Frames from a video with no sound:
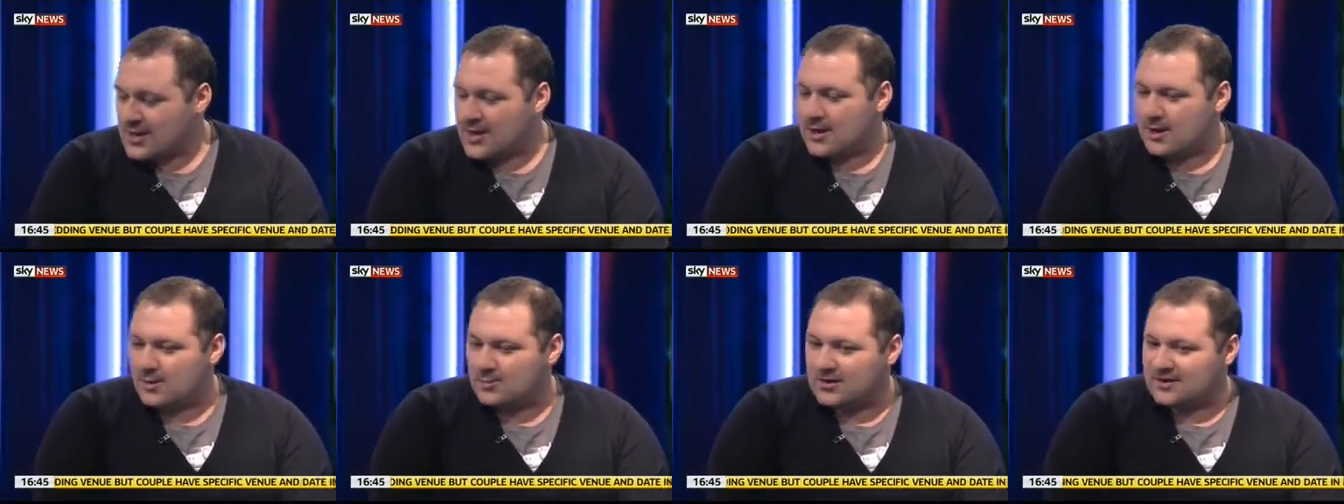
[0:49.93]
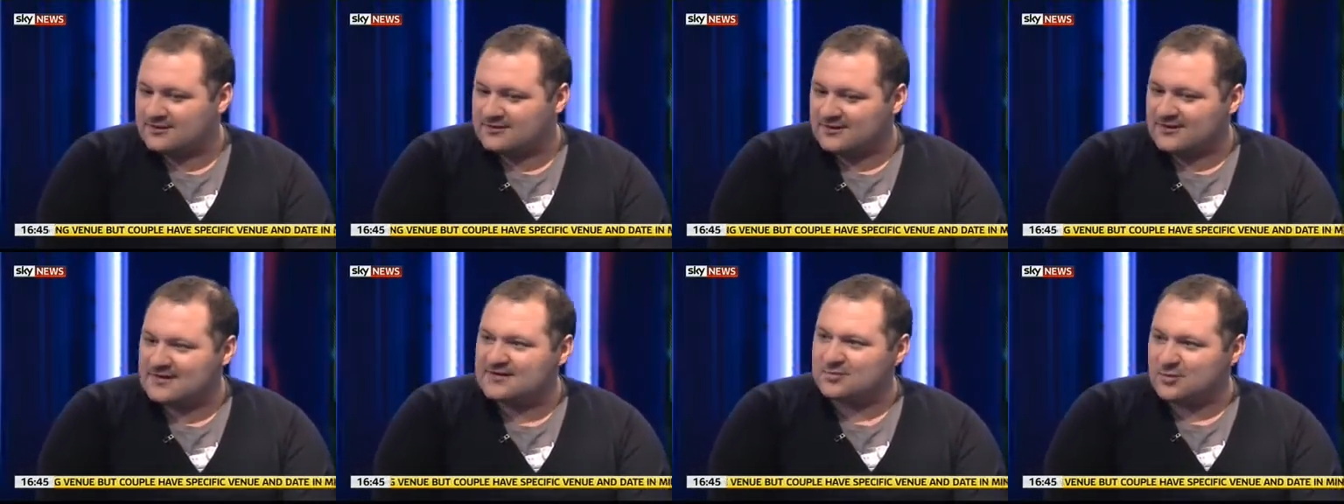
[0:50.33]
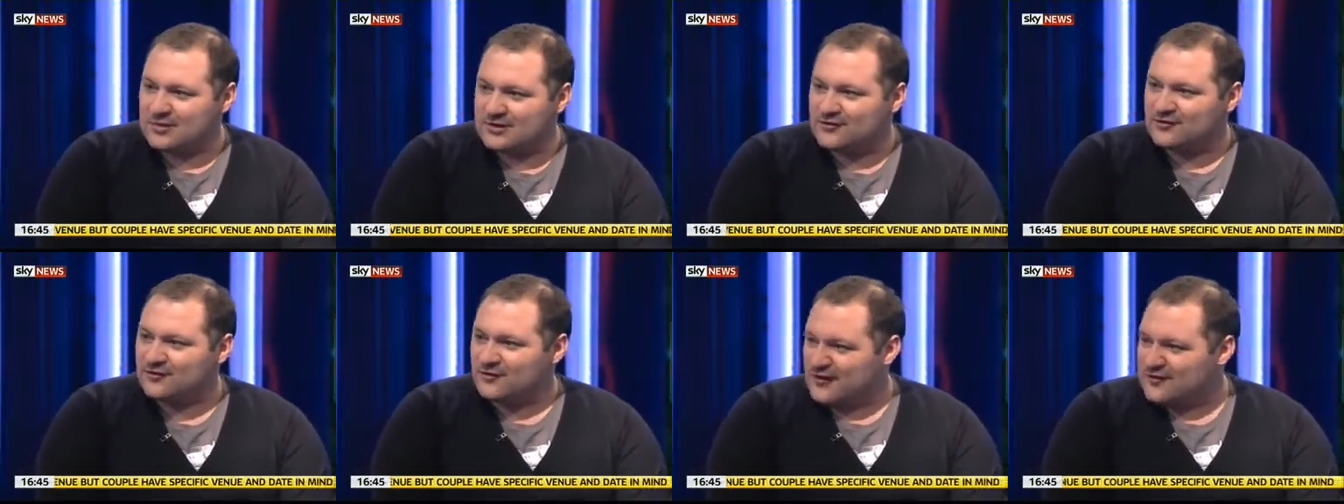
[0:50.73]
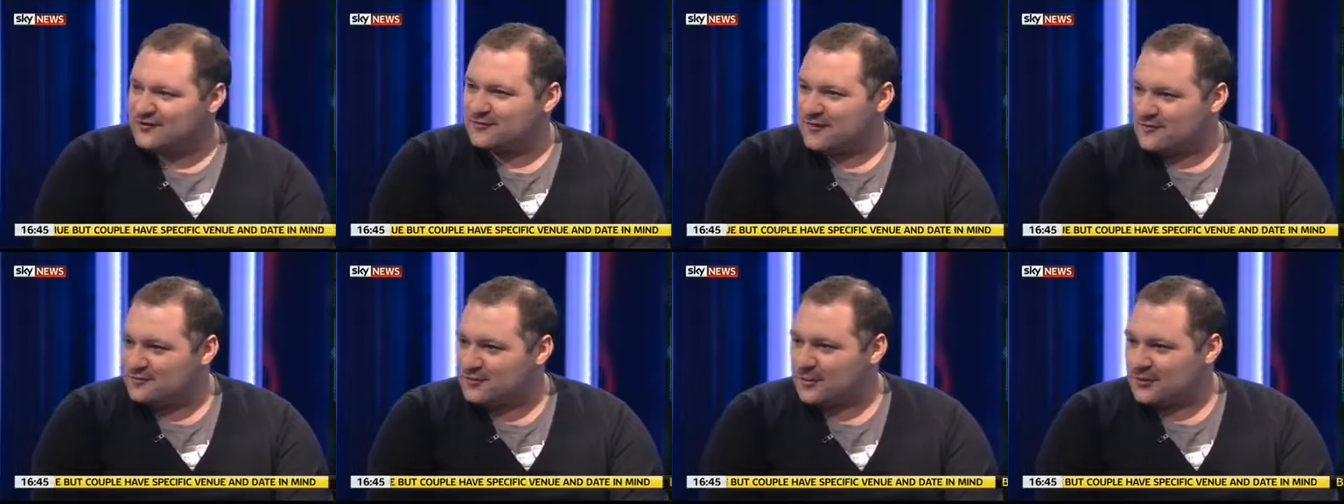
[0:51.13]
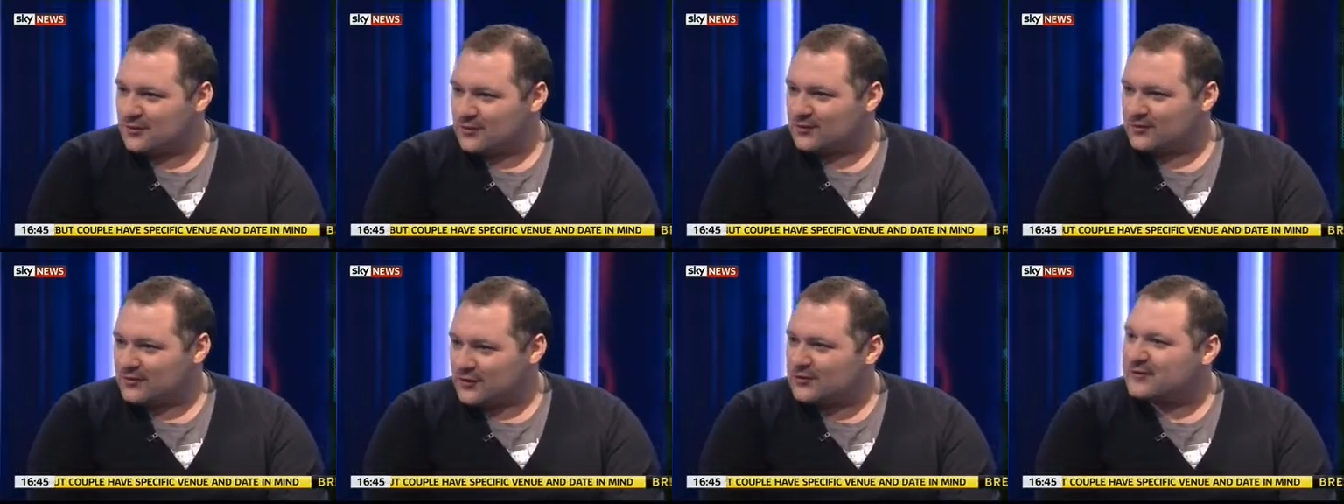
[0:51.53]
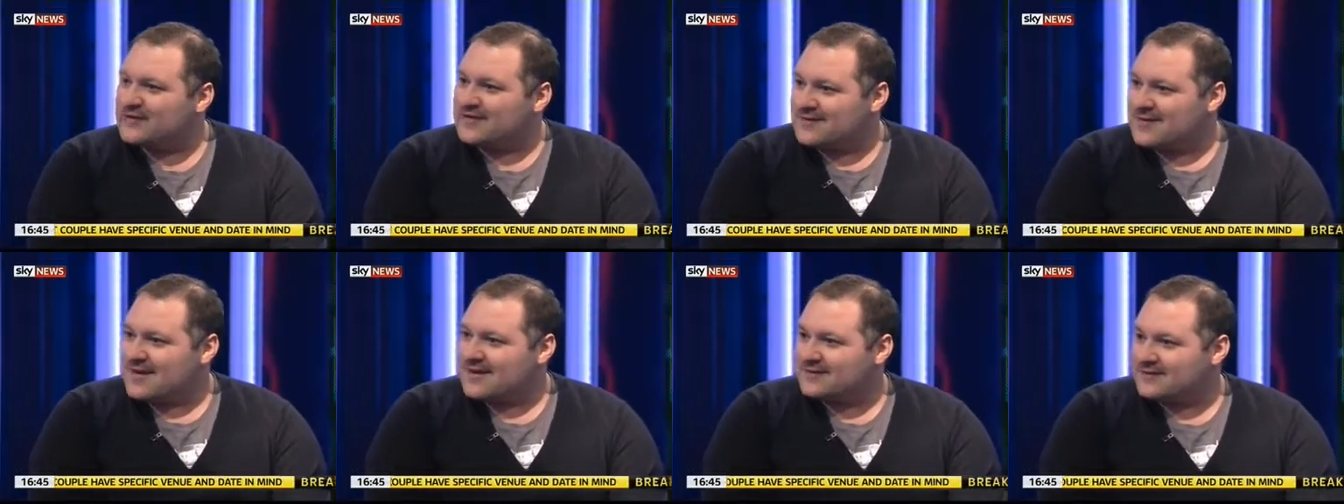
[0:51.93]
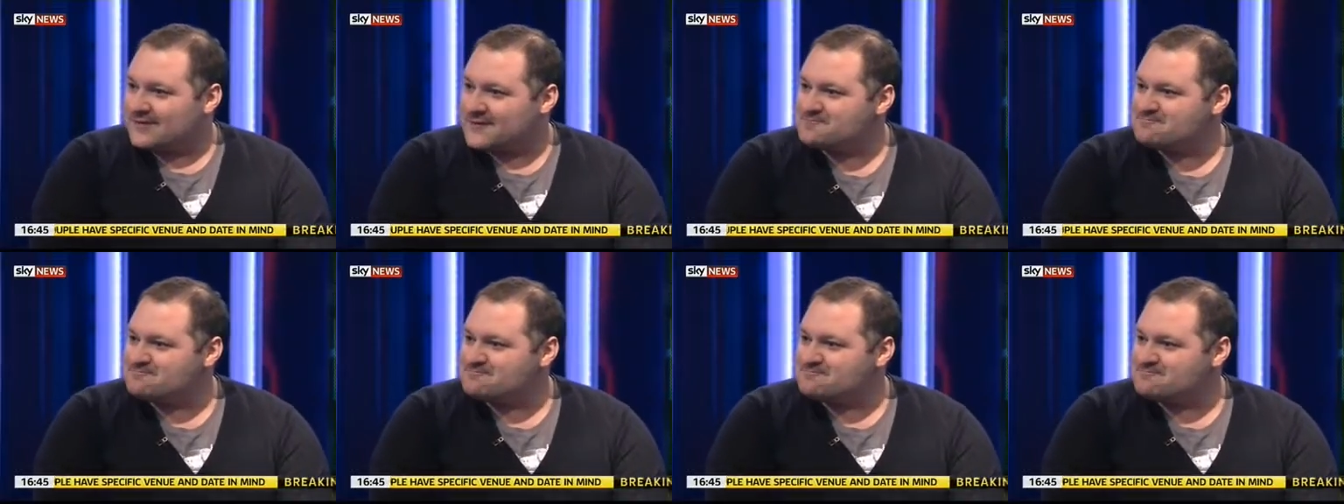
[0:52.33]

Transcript: And I think that's pretty good advice for everyone who's using that.